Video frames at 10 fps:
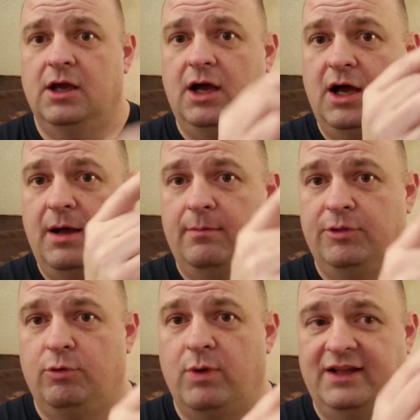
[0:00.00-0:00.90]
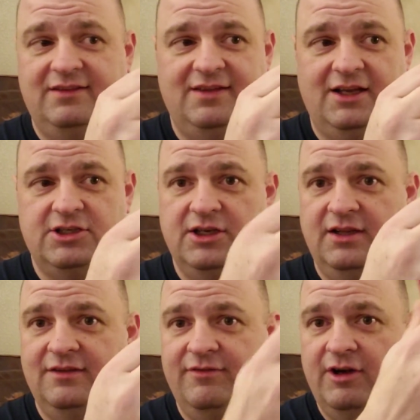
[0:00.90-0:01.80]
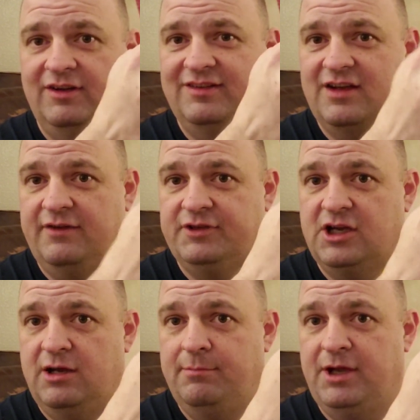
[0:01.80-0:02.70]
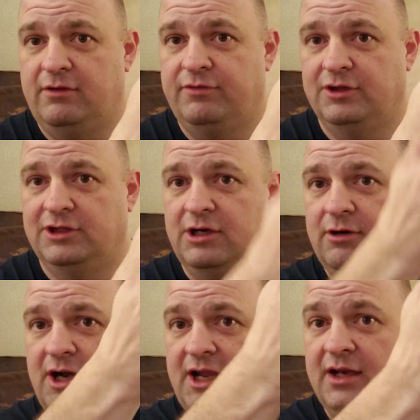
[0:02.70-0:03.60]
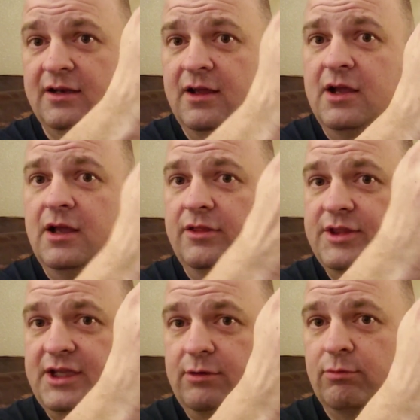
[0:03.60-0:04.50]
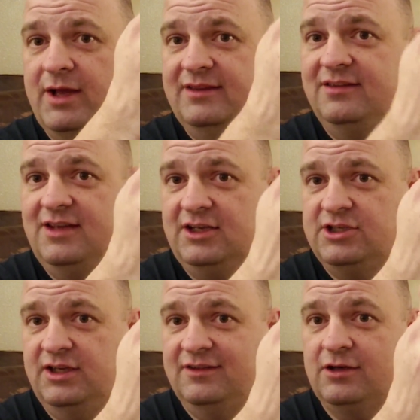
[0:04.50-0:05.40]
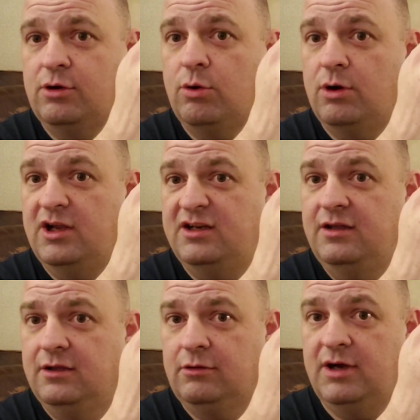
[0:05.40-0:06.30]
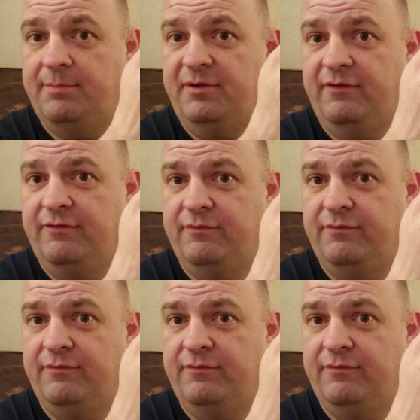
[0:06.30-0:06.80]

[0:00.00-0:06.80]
The white section is a very soft compound for the lower hand. The red section is a corded grip.